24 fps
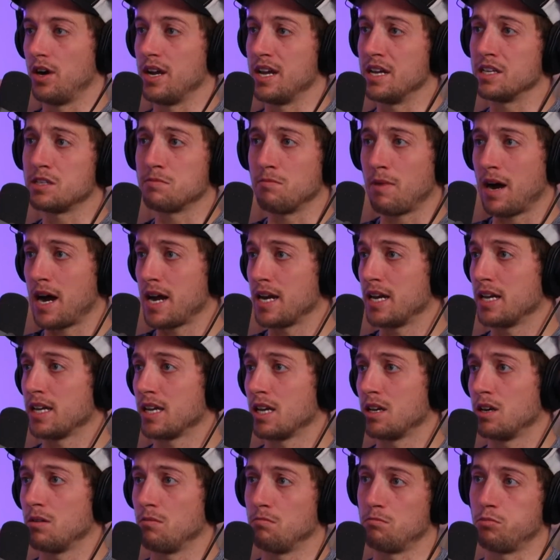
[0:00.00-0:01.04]
There is
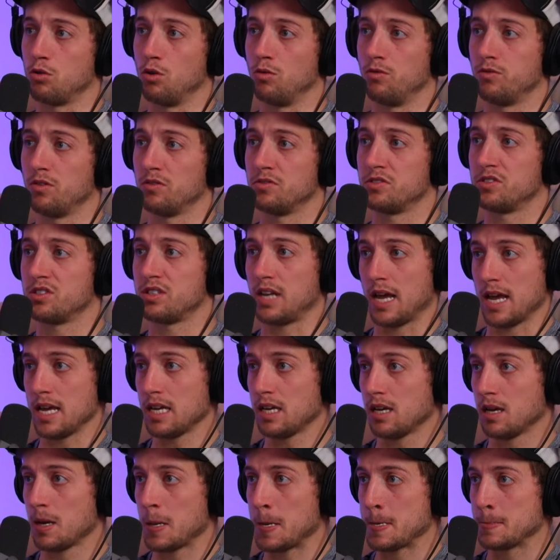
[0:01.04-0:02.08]
mining in proof of
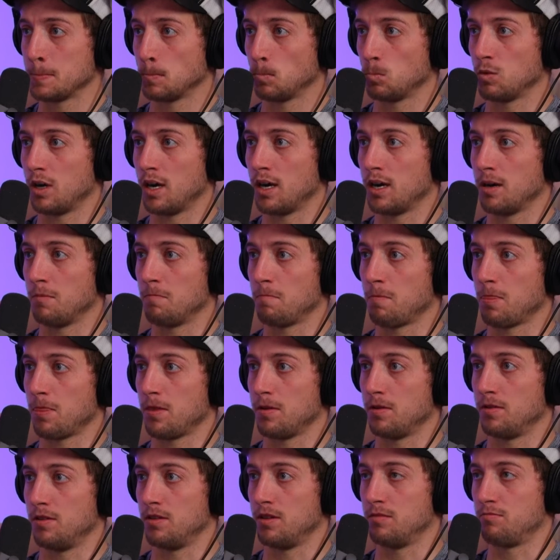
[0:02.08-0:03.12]
stake
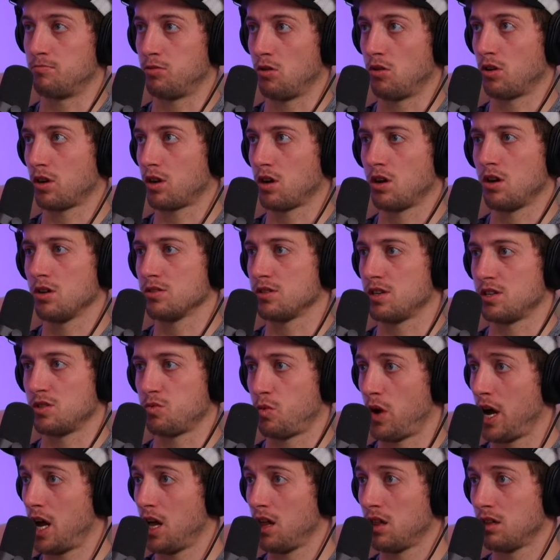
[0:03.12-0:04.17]
protocols
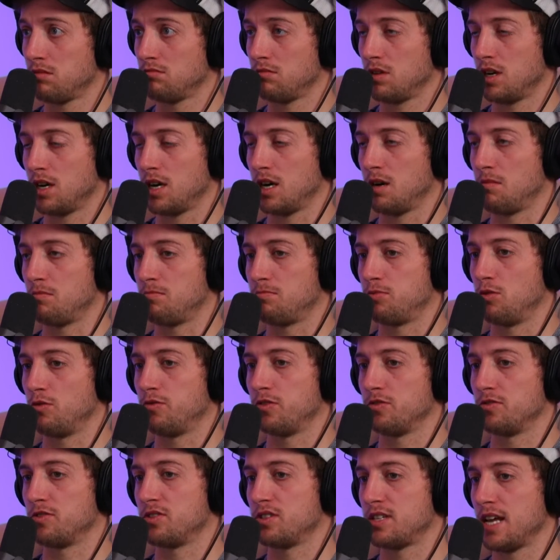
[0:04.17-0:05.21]
as well.
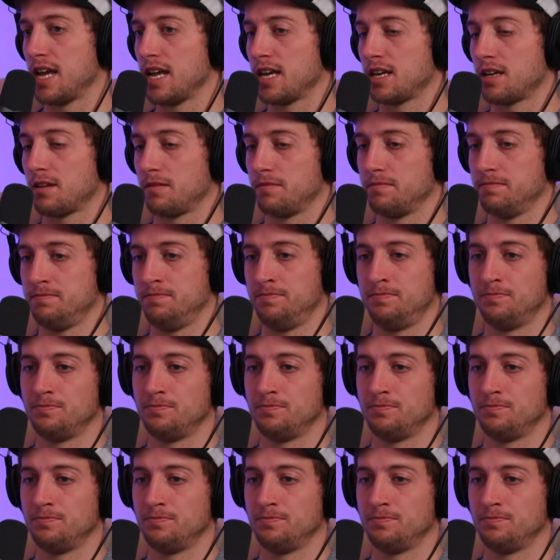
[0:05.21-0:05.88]
Proof of stake,